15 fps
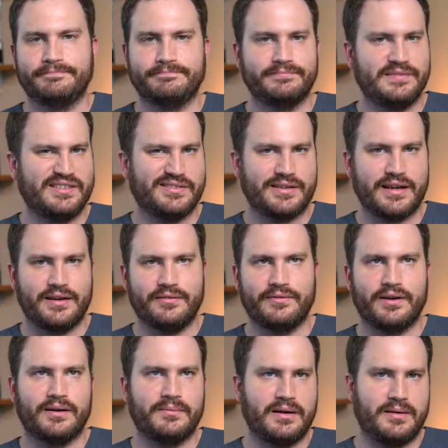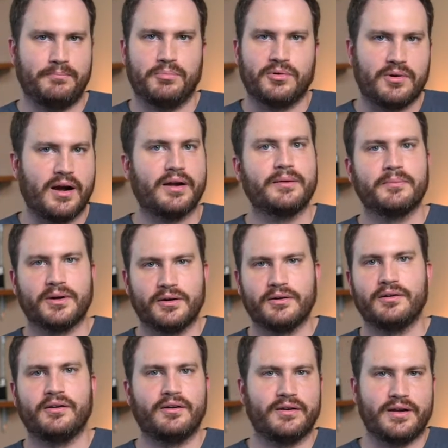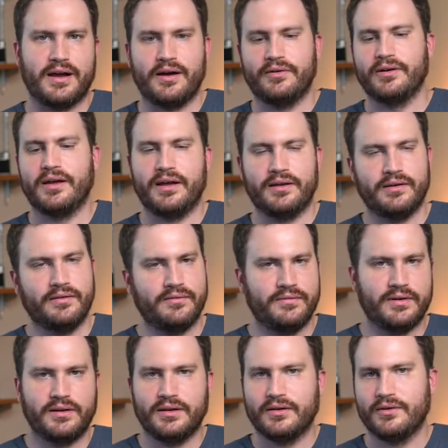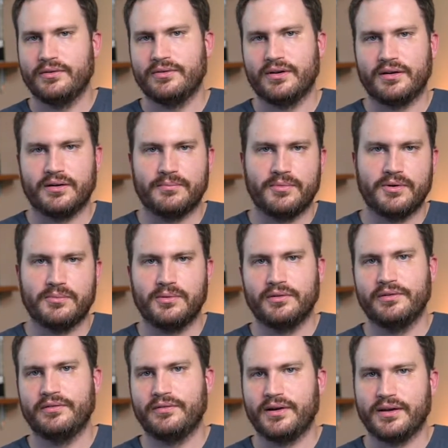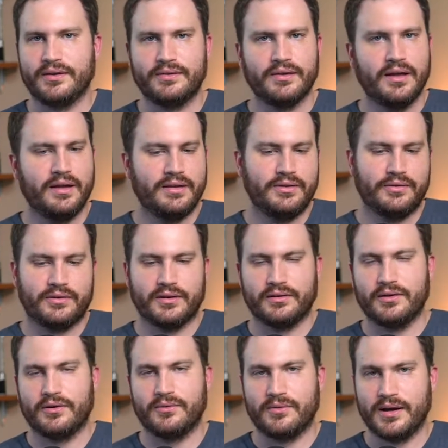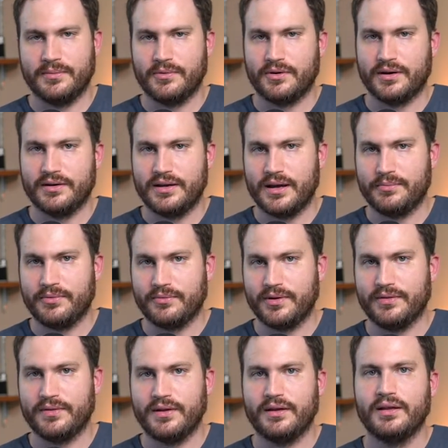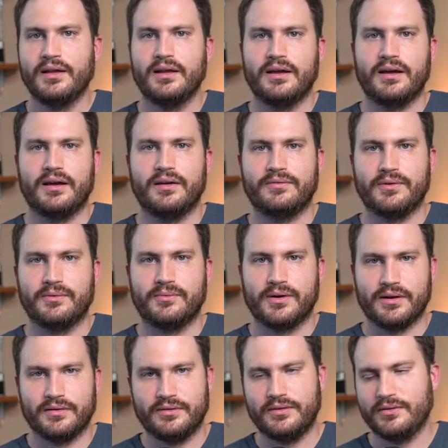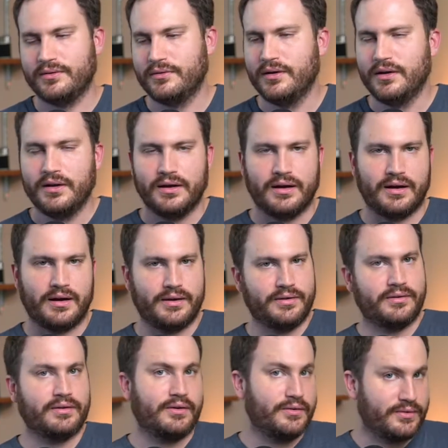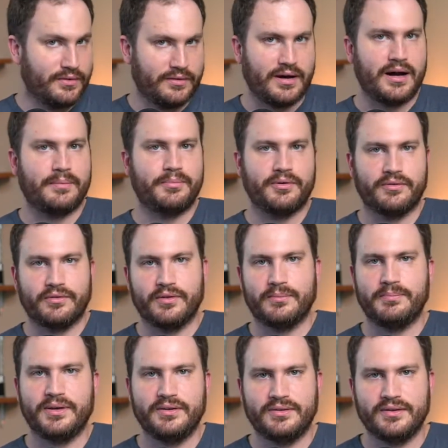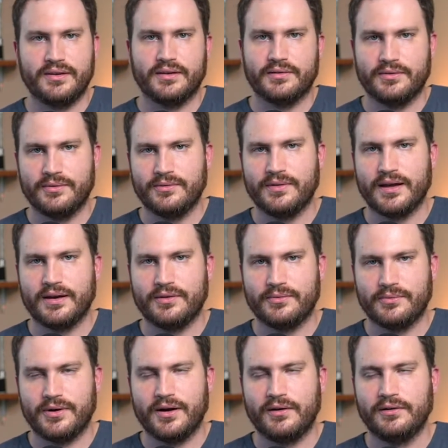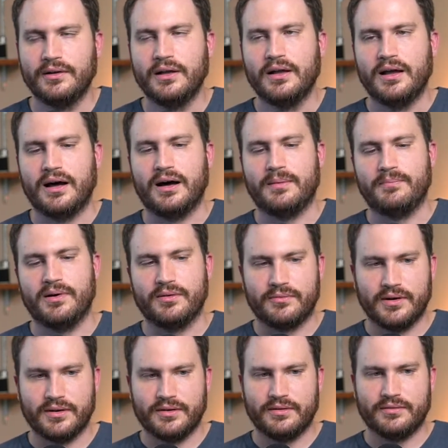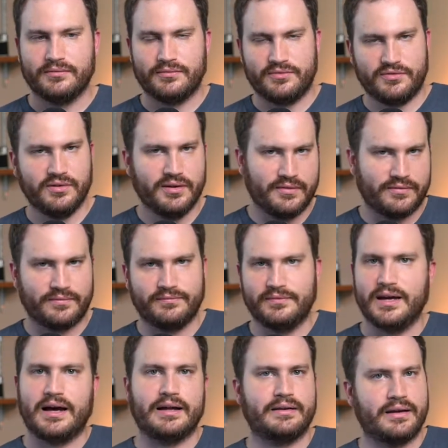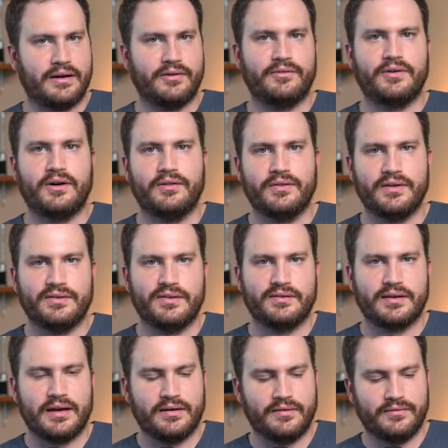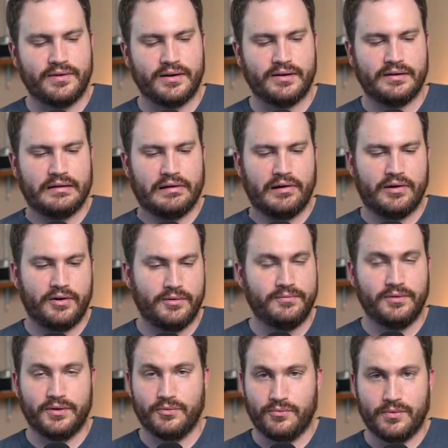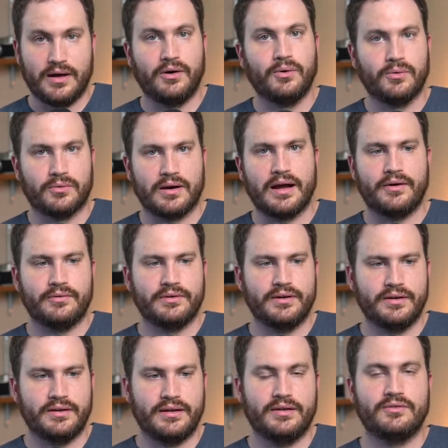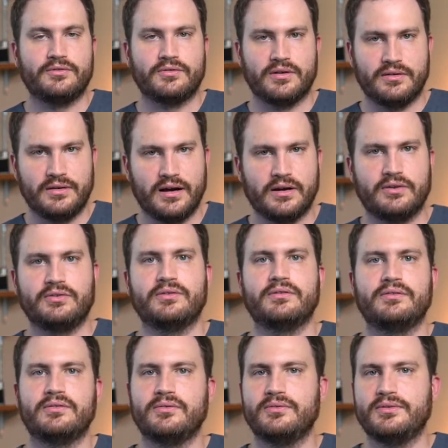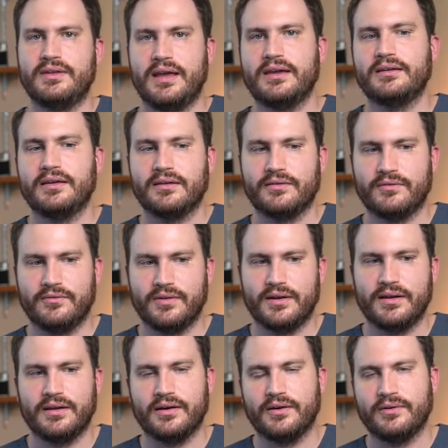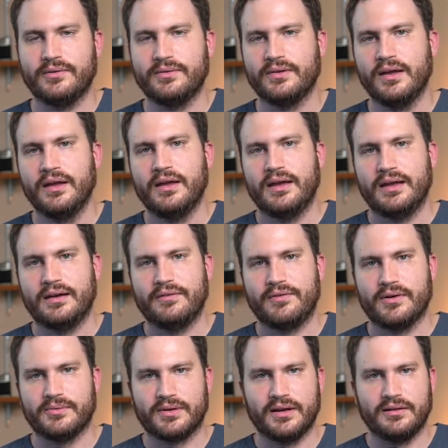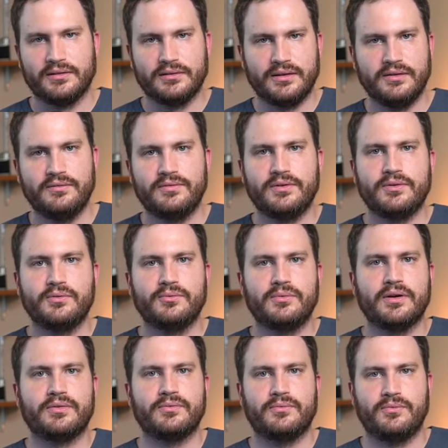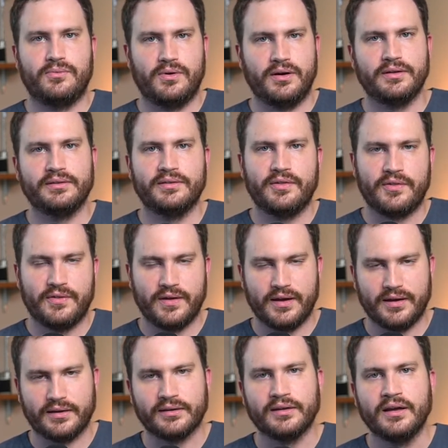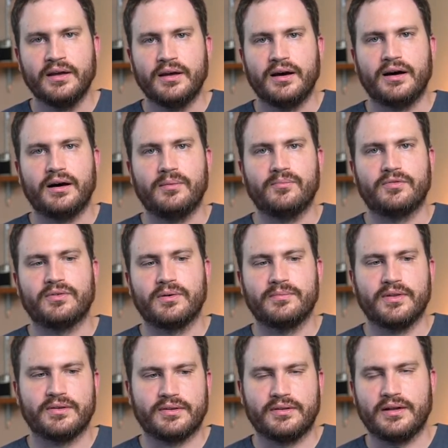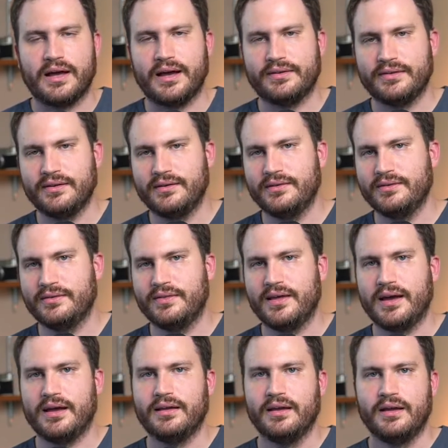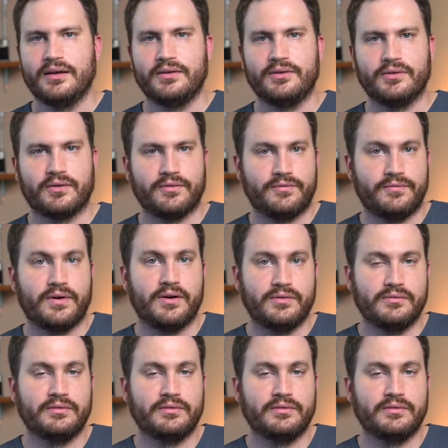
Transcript: just kind of a primer on how to edit videos on a mobile device. You could go way more in depth with it if you wanted to. You can also hop over to the PC and do that as well. But what you should have gotten out of all this is kind of a hopefully well-rounded introduction to taking videos. And if I was going to leave you with one thing from this class, it is that your phone